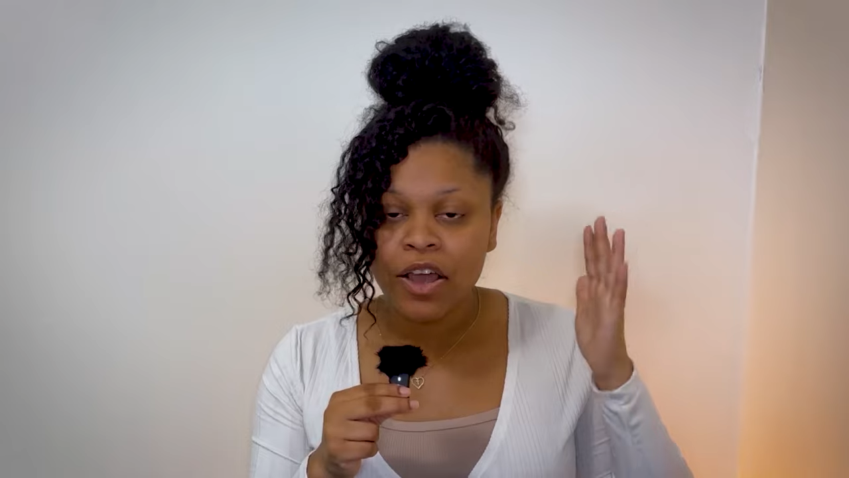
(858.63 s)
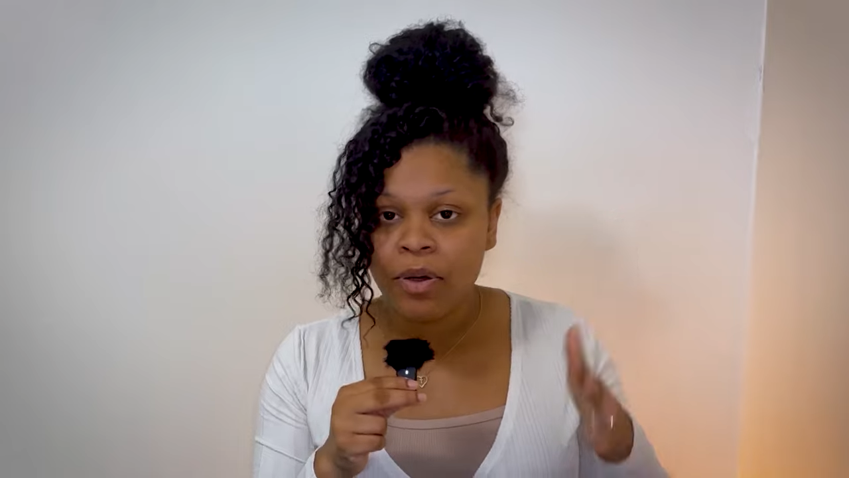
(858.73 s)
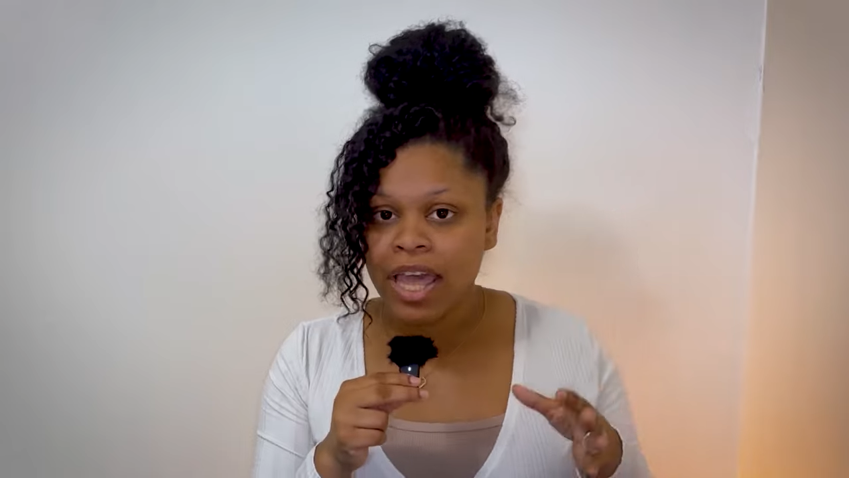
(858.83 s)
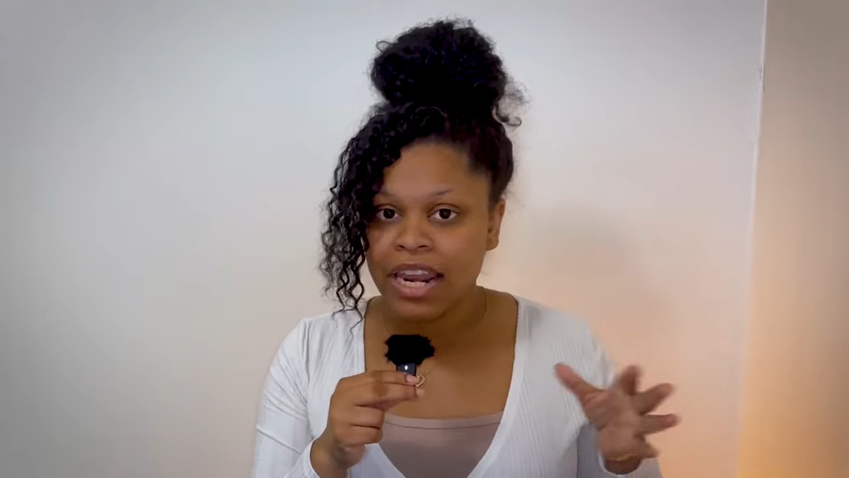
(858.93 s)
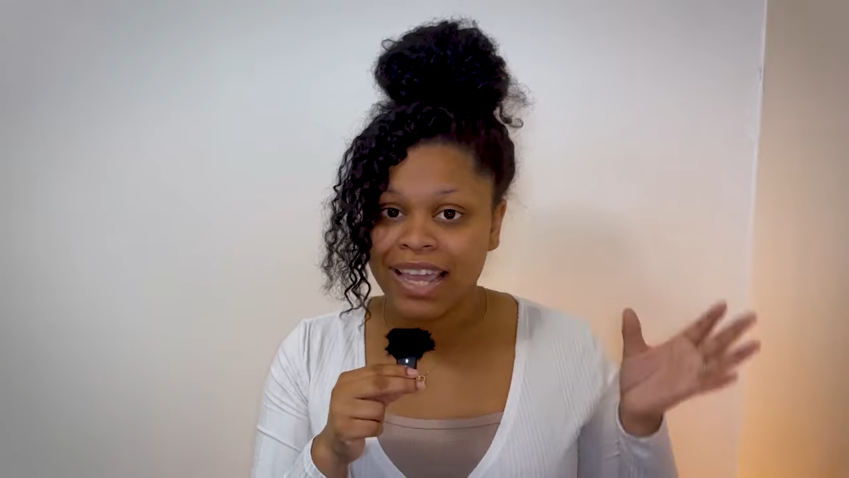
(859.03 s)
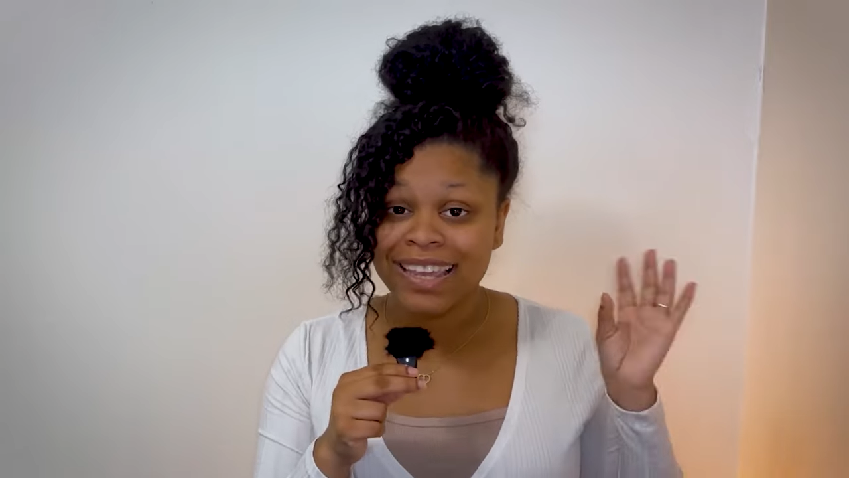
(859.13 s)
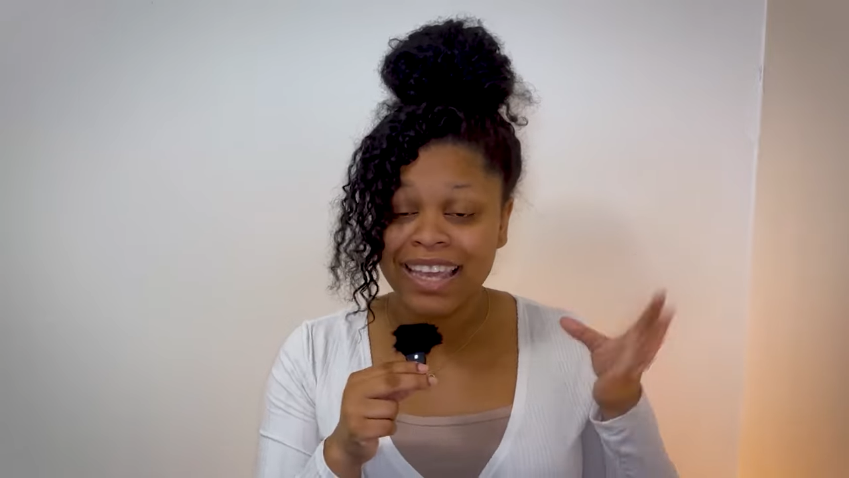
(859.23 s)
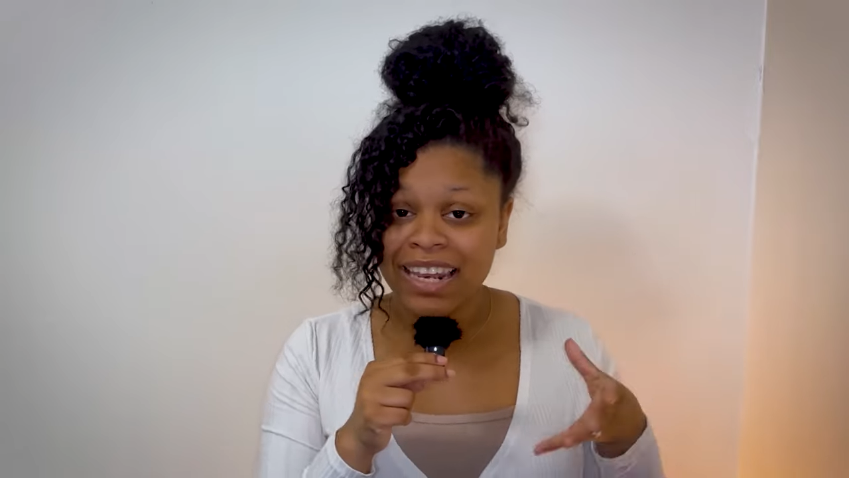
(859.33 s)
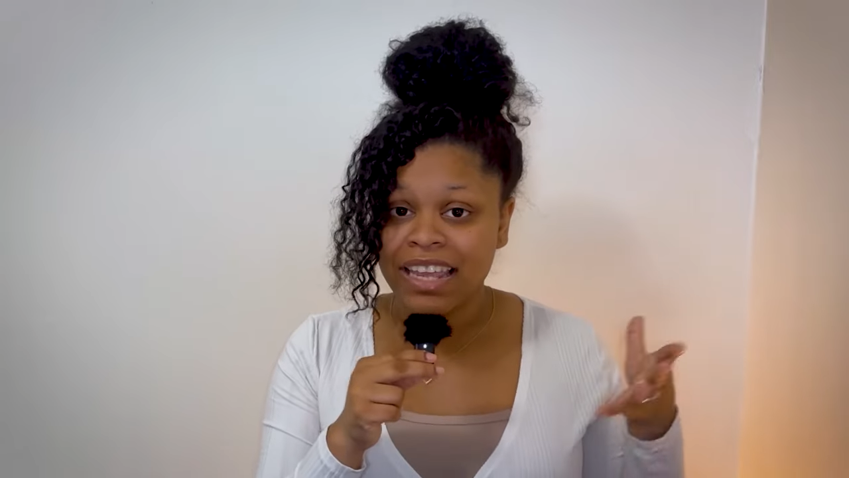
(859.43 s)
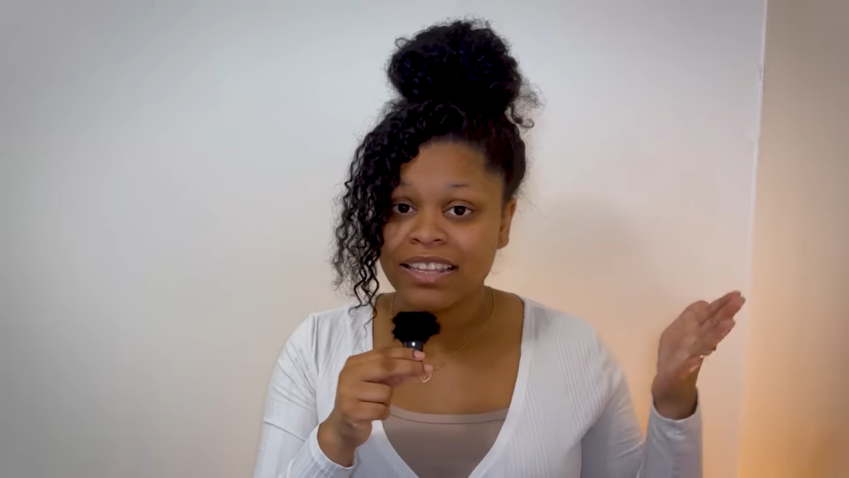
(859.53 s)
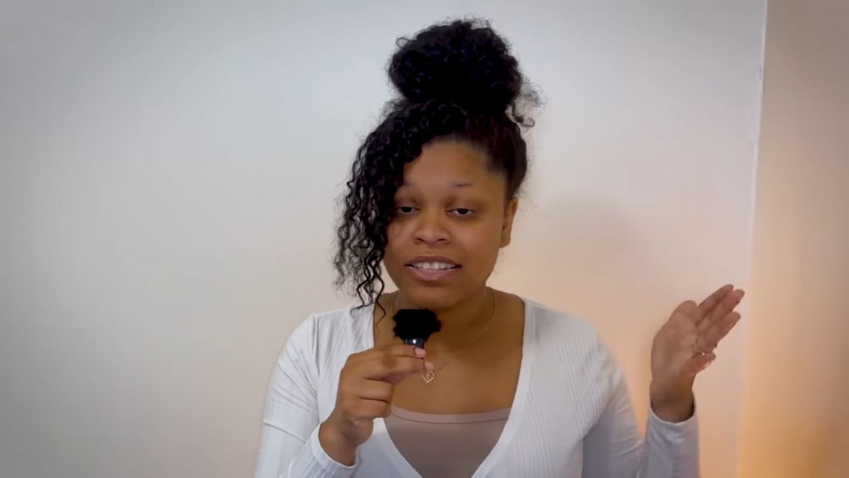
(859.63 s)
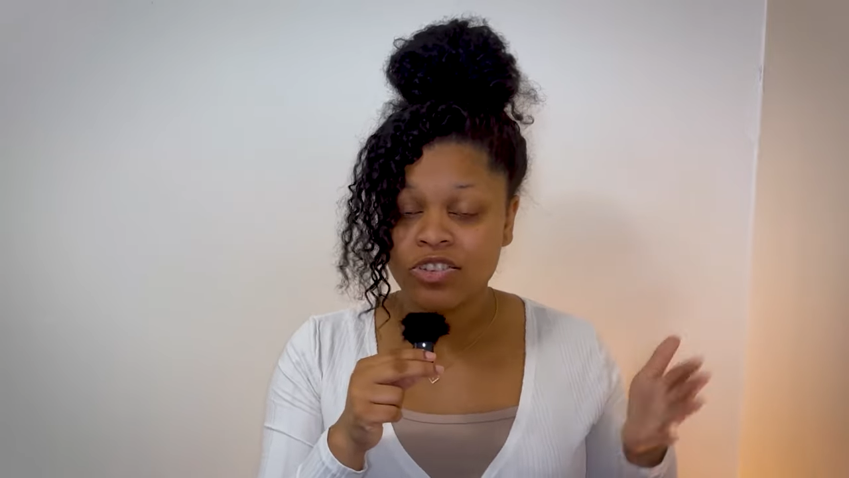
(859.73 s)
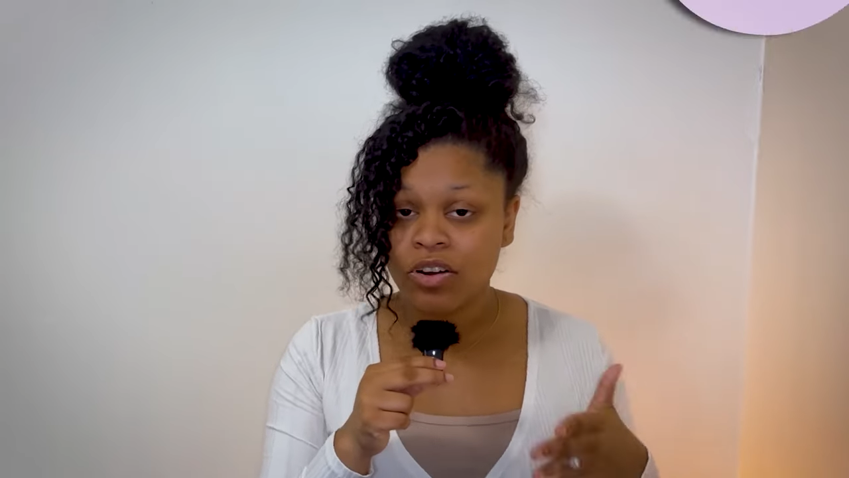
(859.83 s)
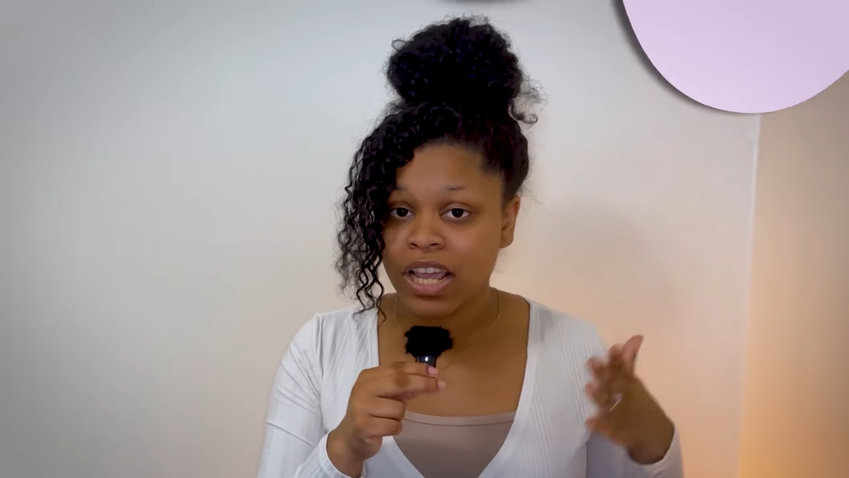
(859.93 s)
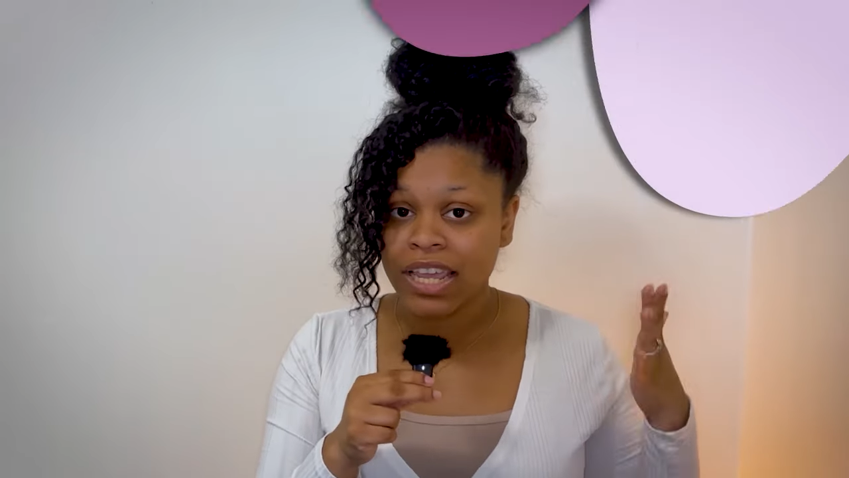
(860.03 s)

go ahead and get it started